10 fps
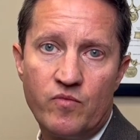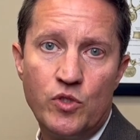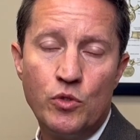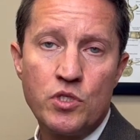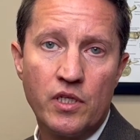
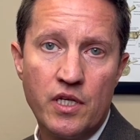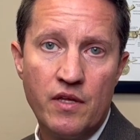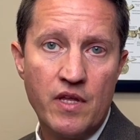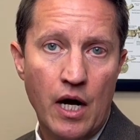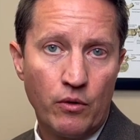usually
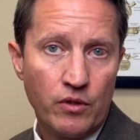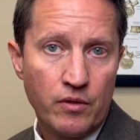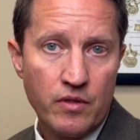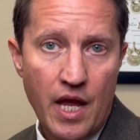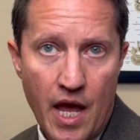in the
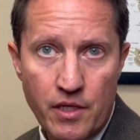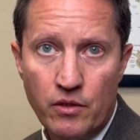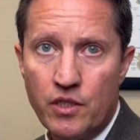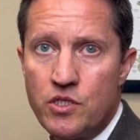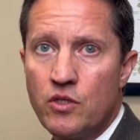outer
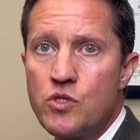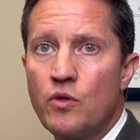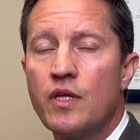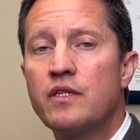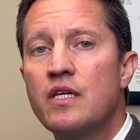annulus,
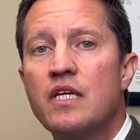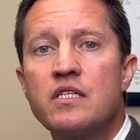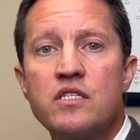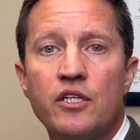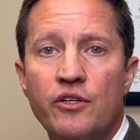so that the
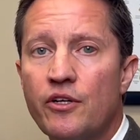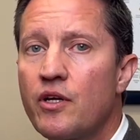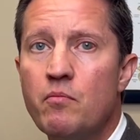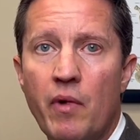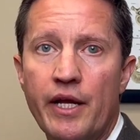interior
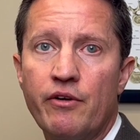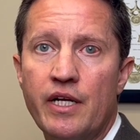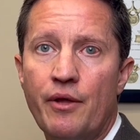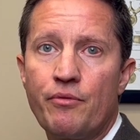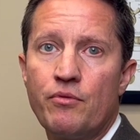can
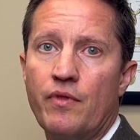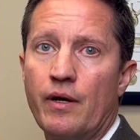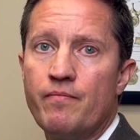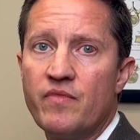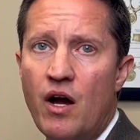migrate out through
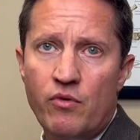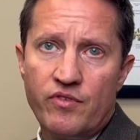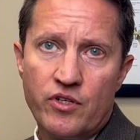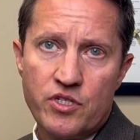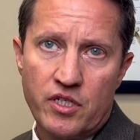there.
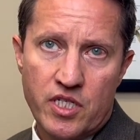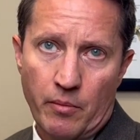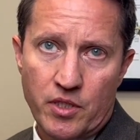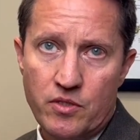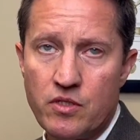However, there's
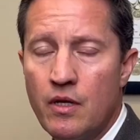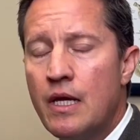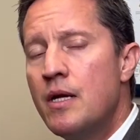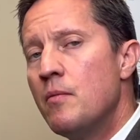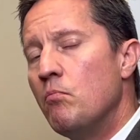exceptions.
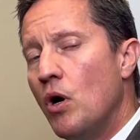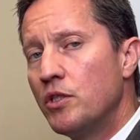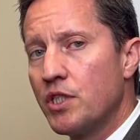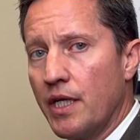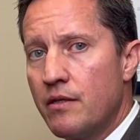
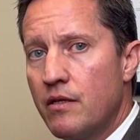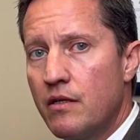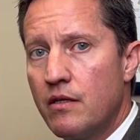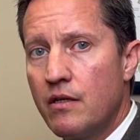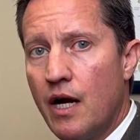Bulging,
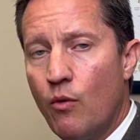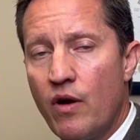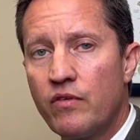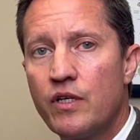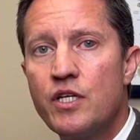
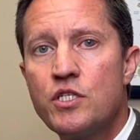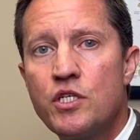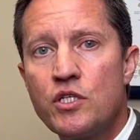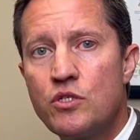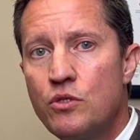however, is
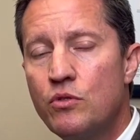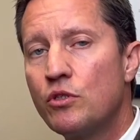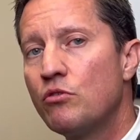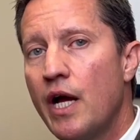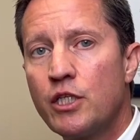just due to
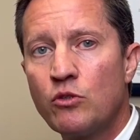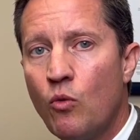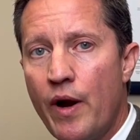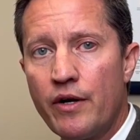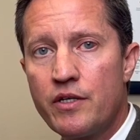
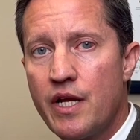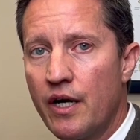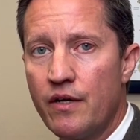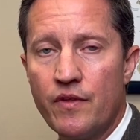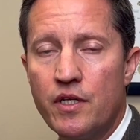gradual wear and
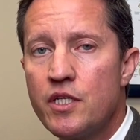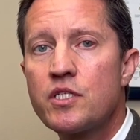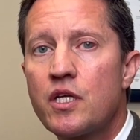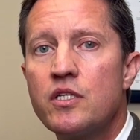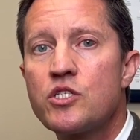tear and the
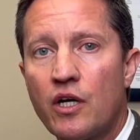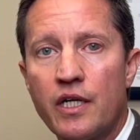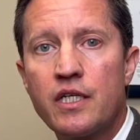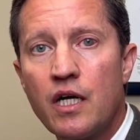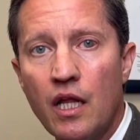disc
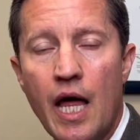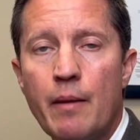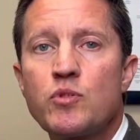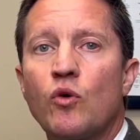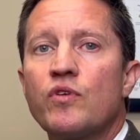starting to
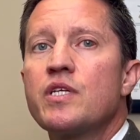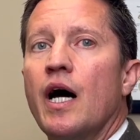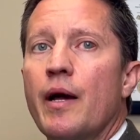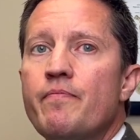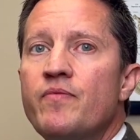collapse over
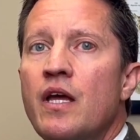time.